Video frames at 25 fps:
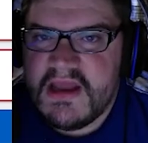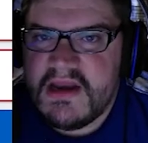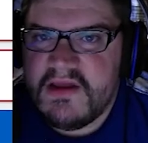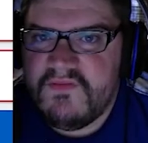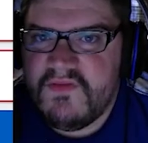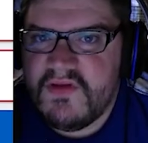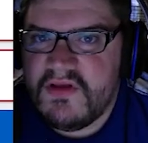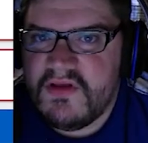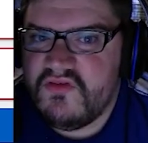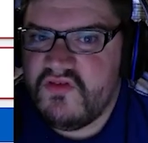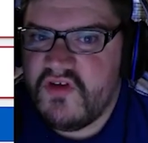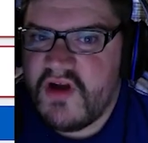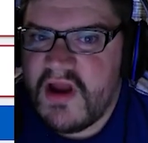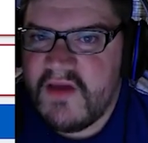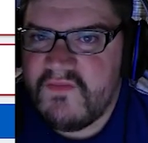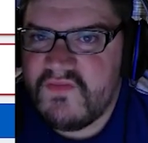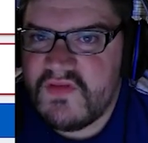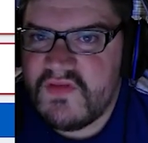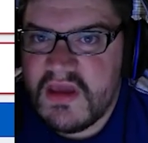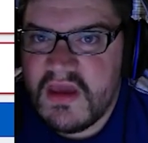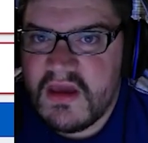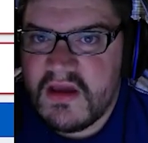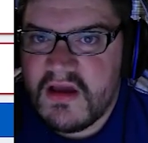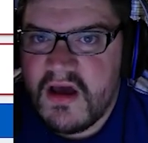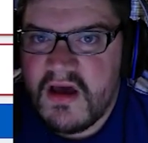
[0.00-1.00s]
NFL draft
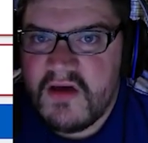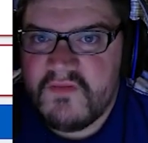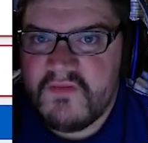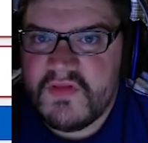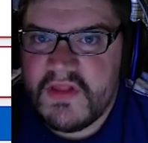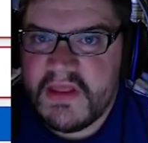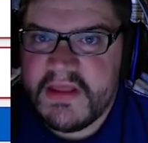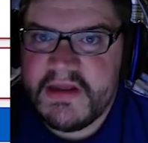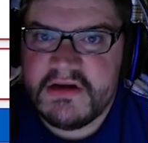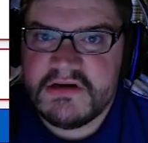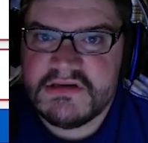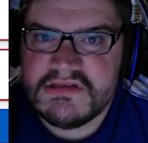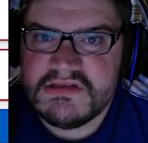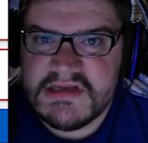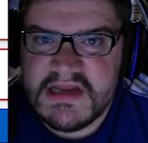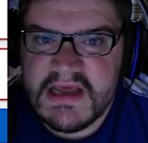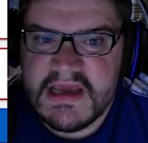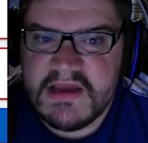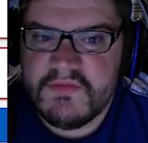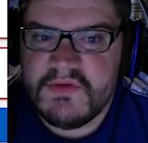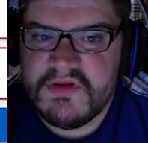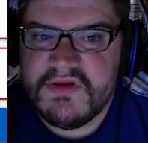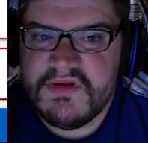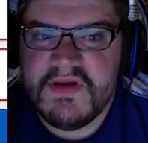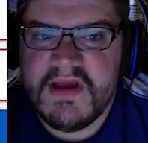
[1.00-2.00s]
to kick off later
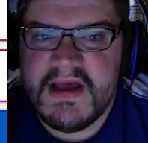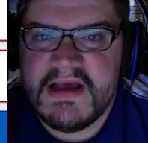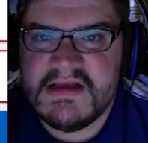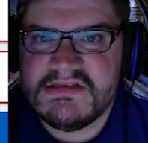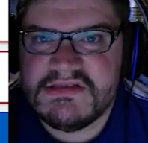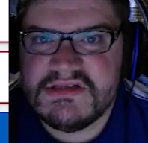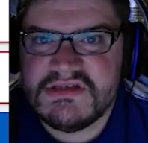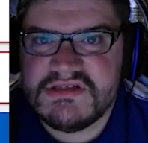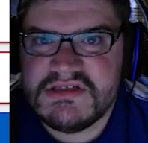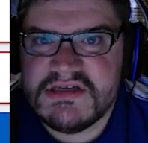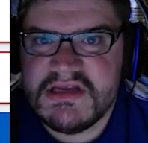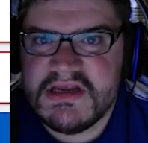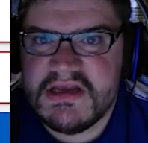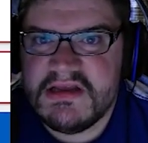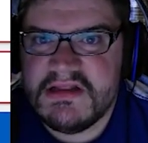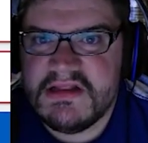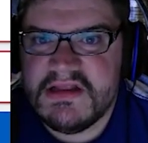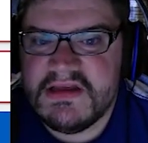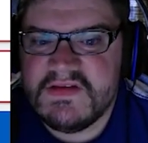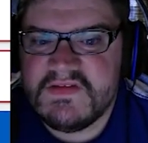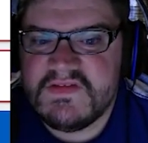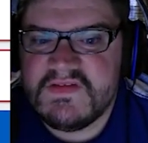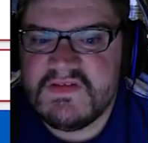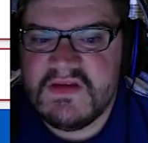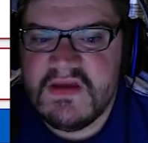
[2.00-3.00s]
today when you guys are seeing
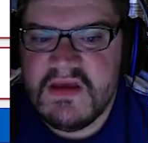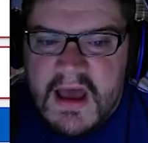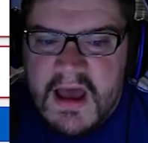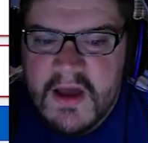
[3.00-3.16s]
this.